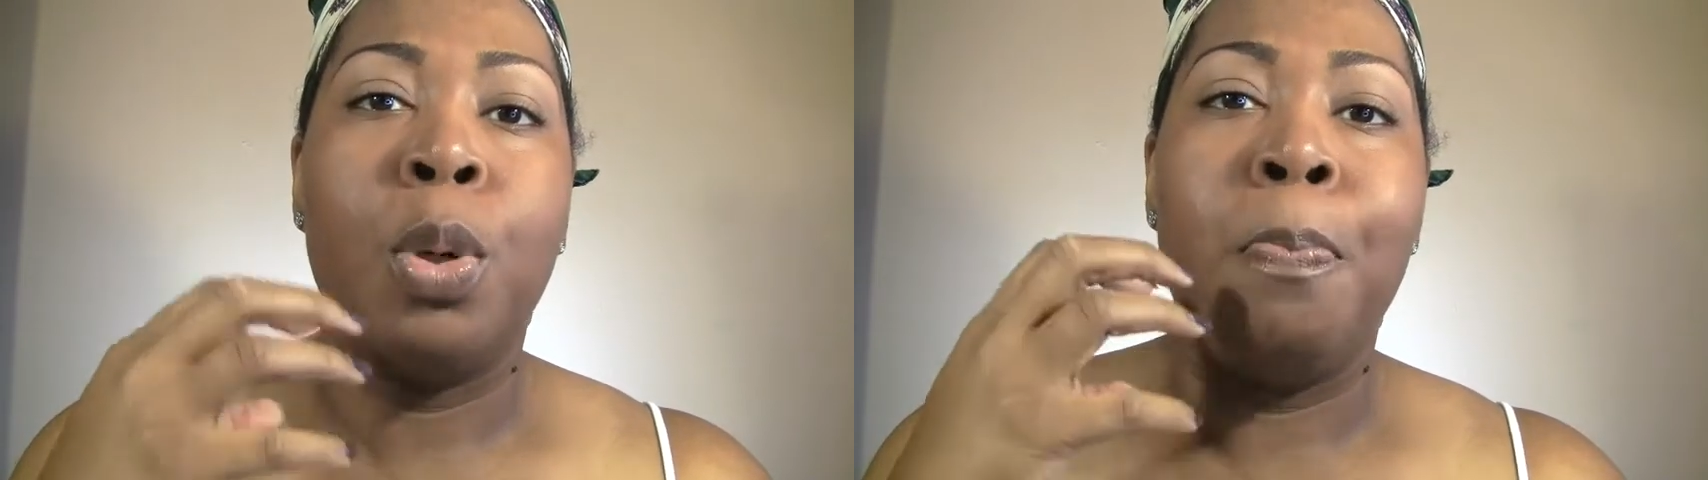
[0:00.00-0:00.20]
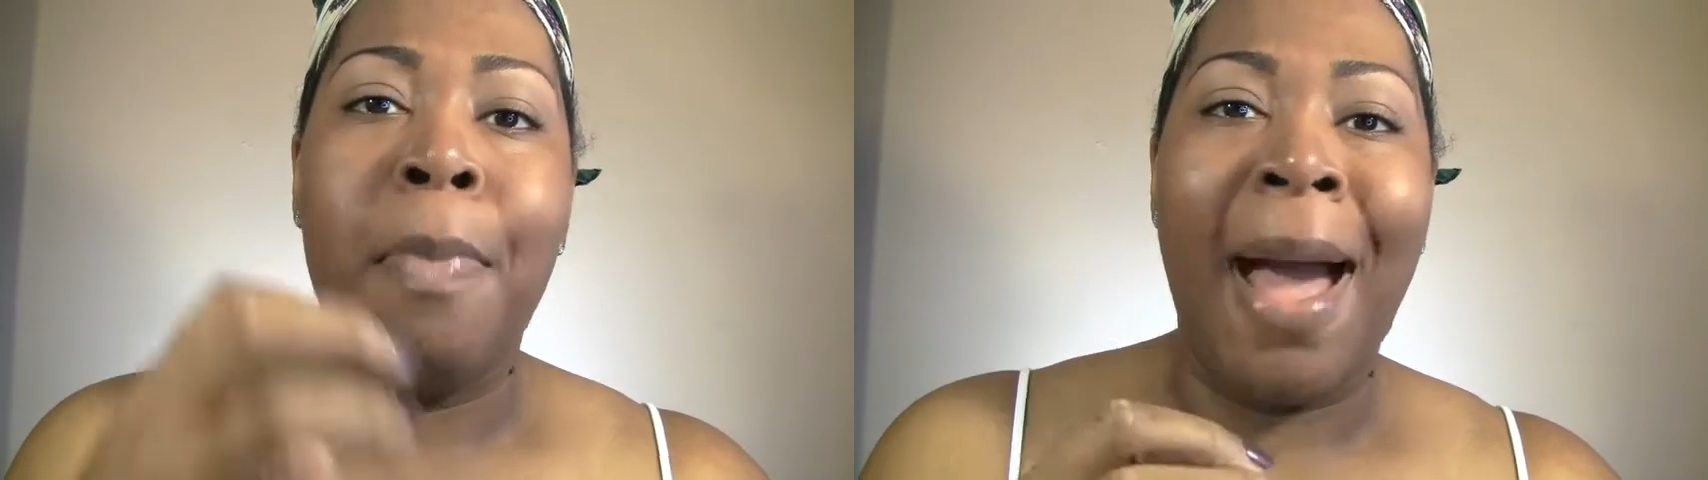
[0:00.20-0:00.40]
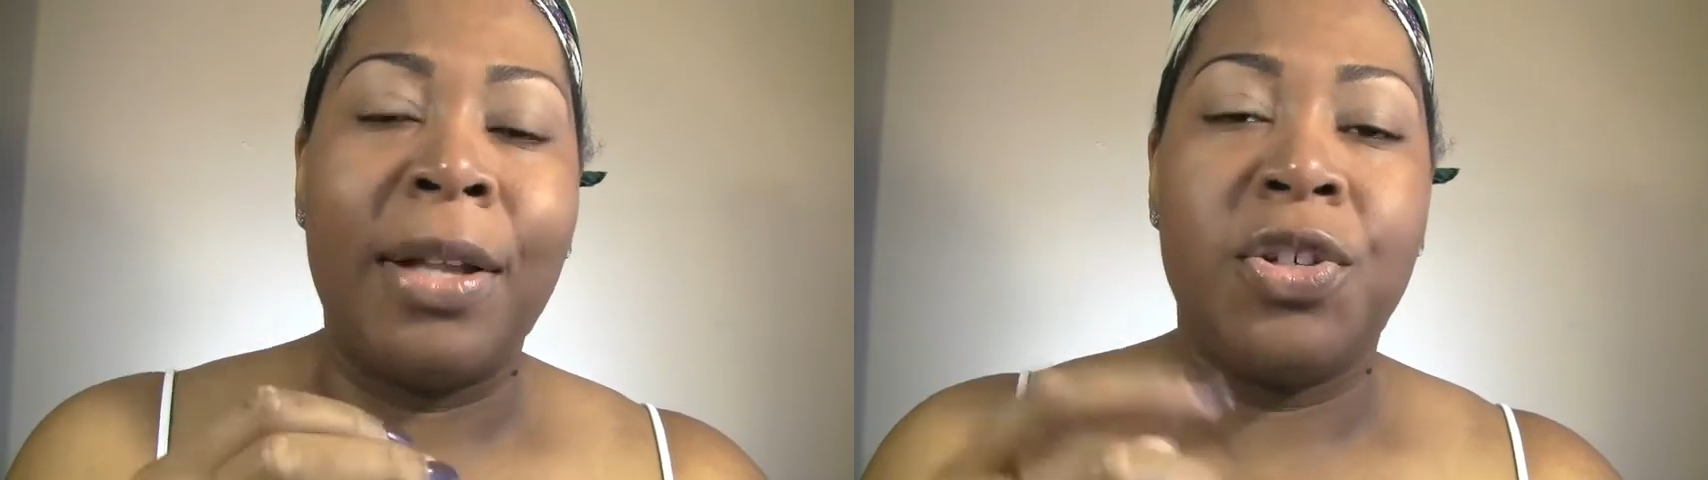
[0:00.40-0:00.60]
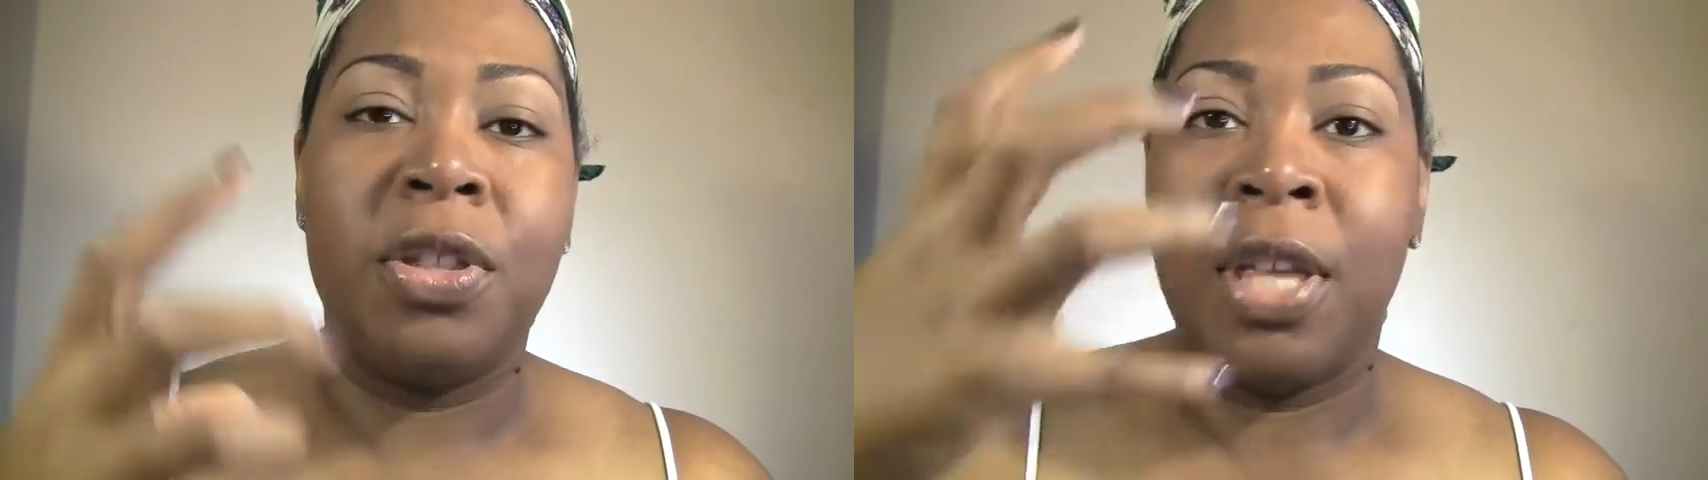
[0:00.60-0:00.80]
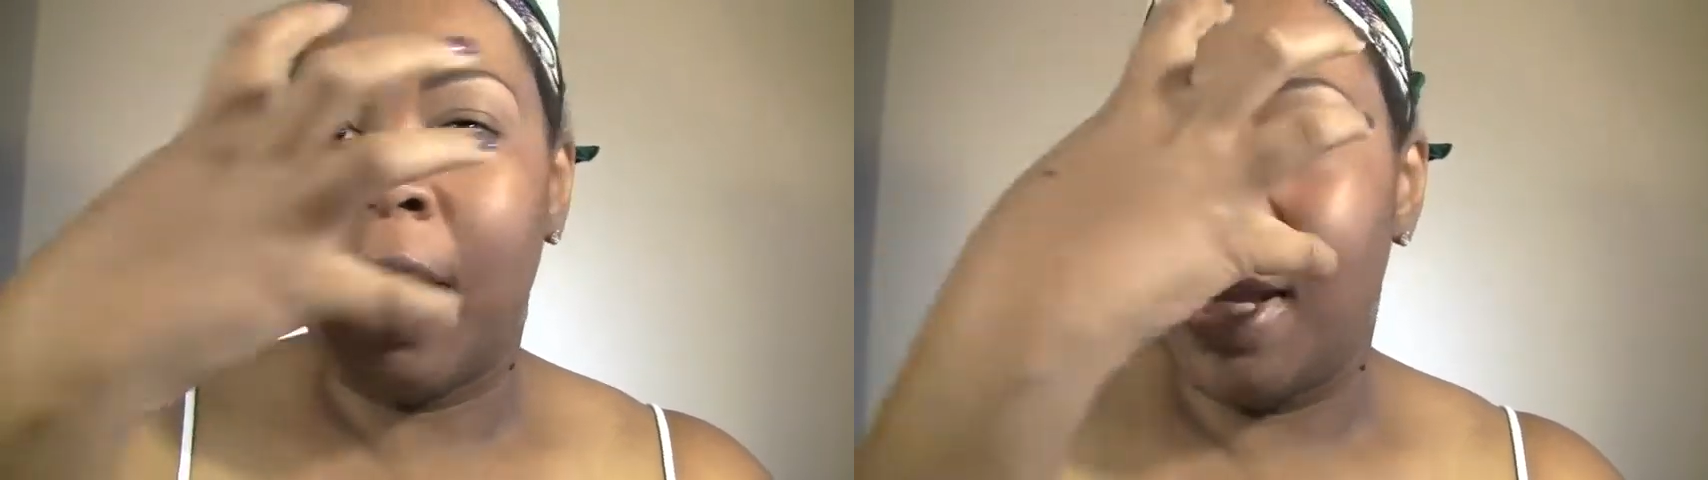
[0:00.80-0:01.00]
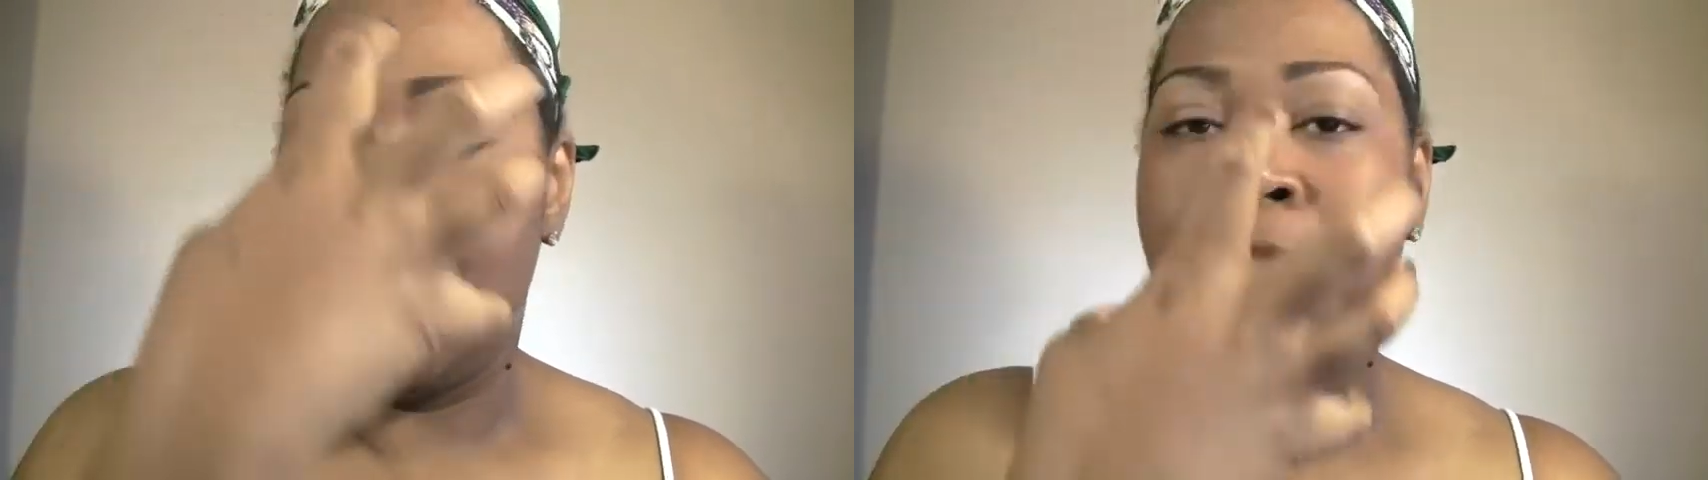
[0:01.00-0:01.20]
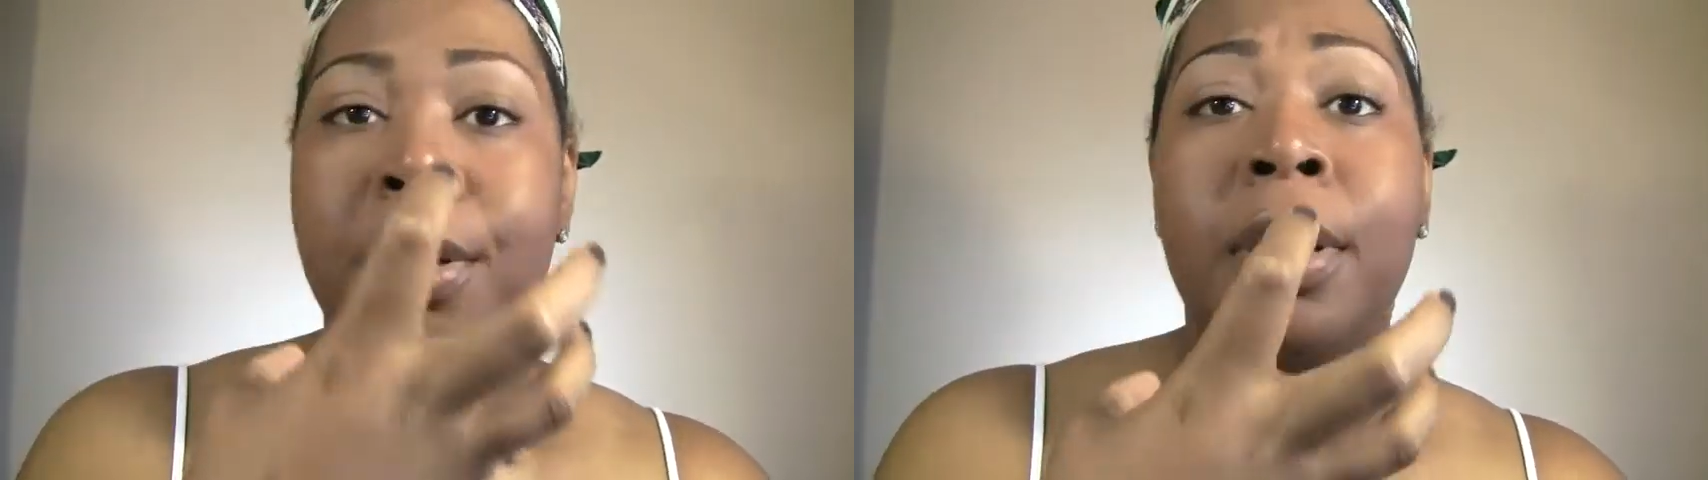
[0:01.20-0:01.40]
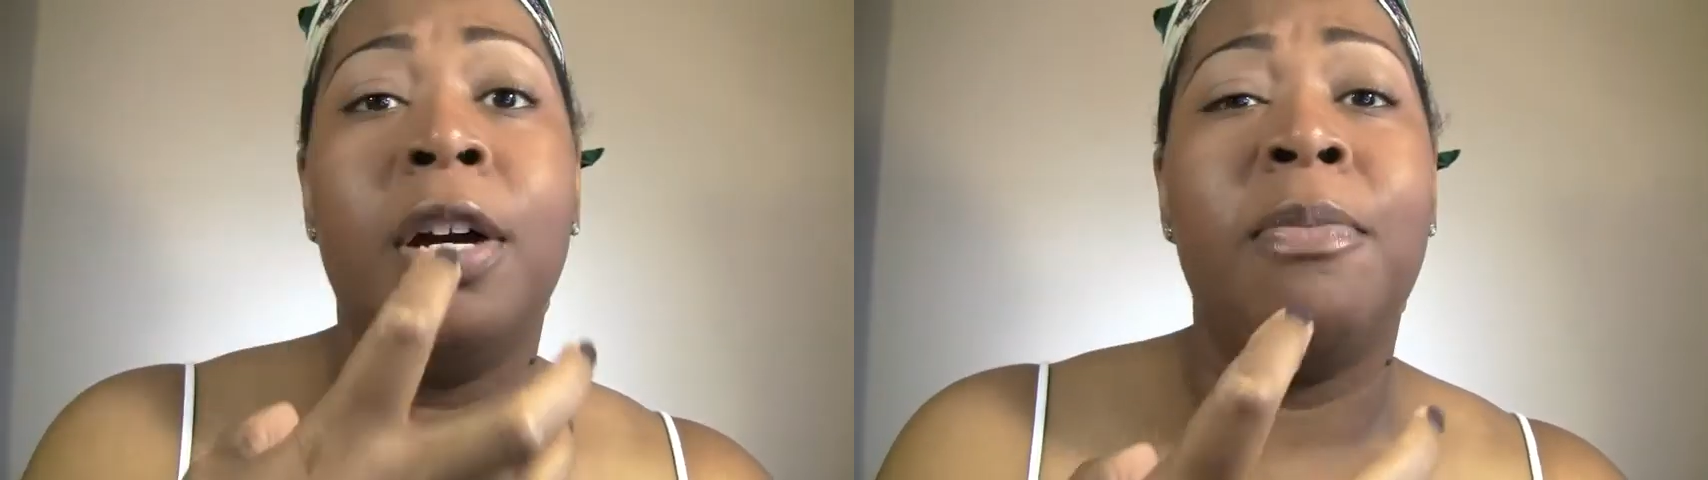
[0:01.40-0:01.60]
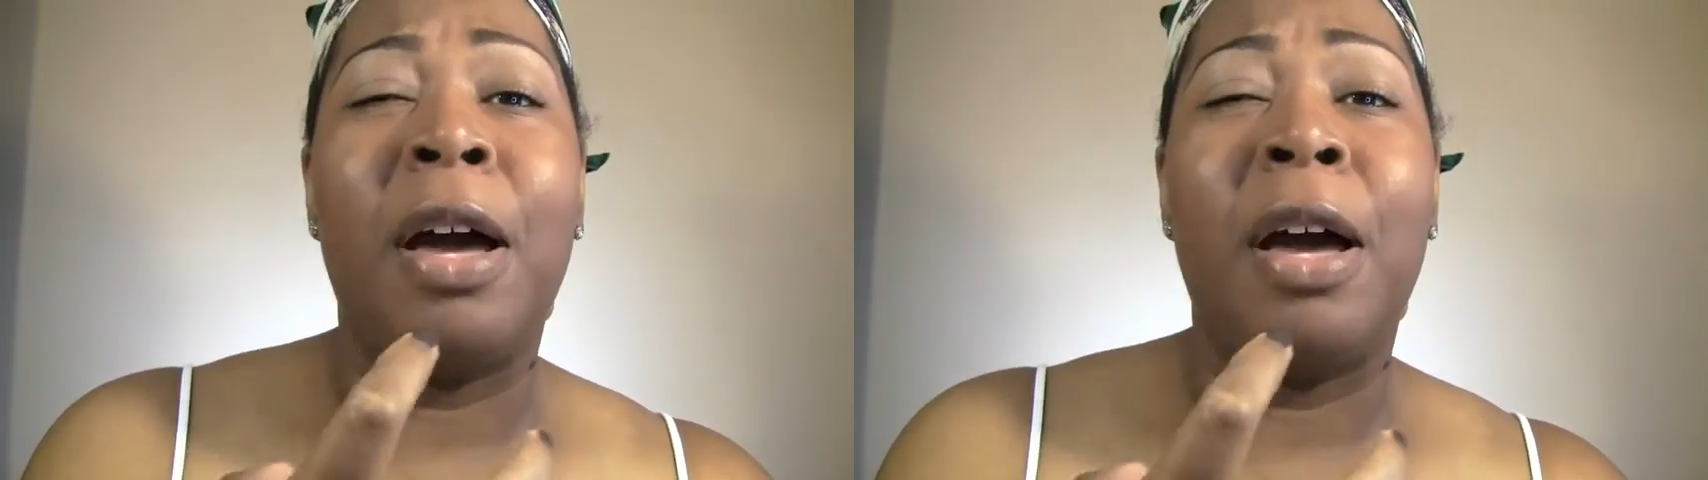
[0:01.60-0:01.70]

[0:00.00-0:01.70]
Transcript: match the interior of